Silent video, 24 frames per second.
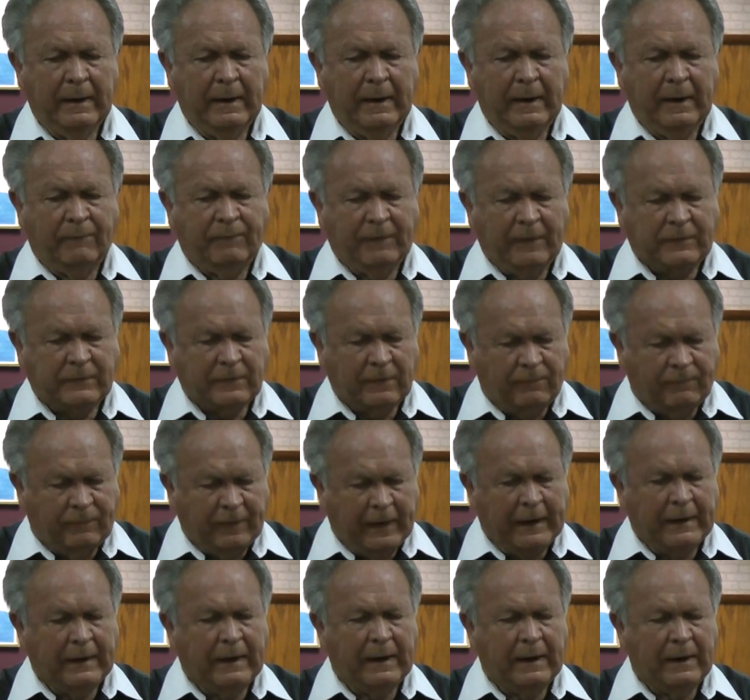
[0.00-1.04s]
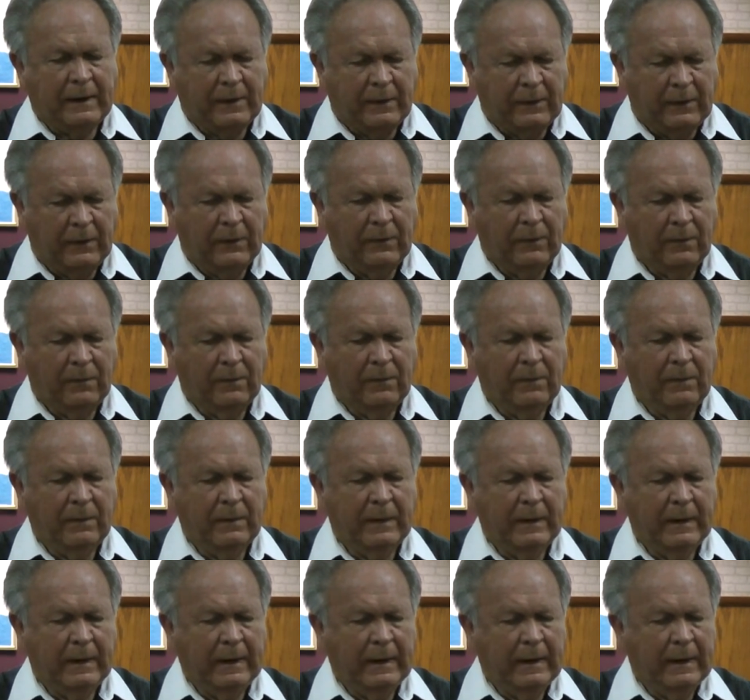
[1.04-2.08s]
If it's offending you,
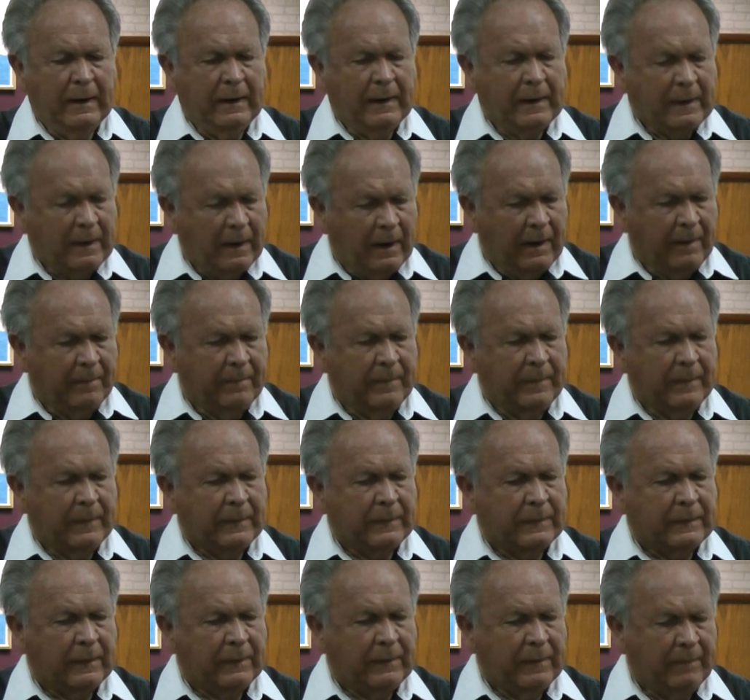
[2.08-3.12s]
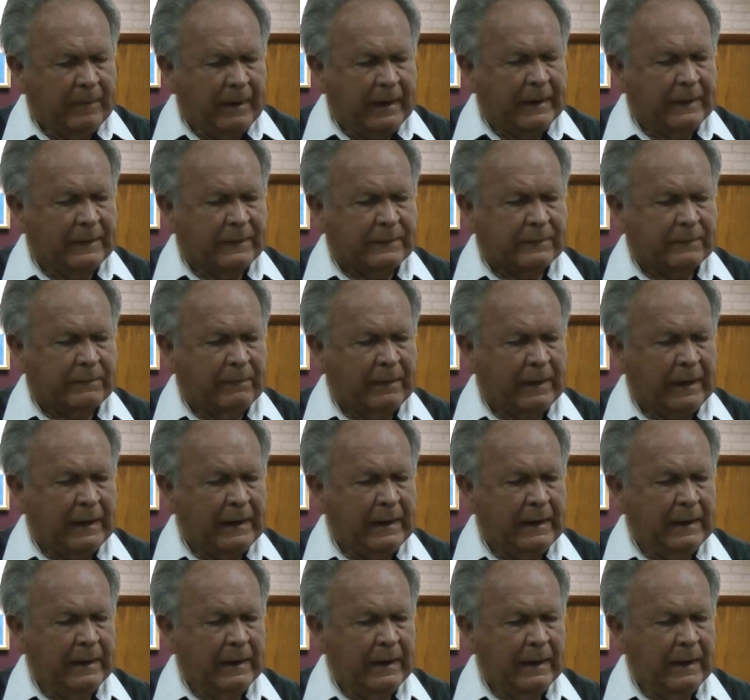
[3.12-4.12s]
come to the ministry,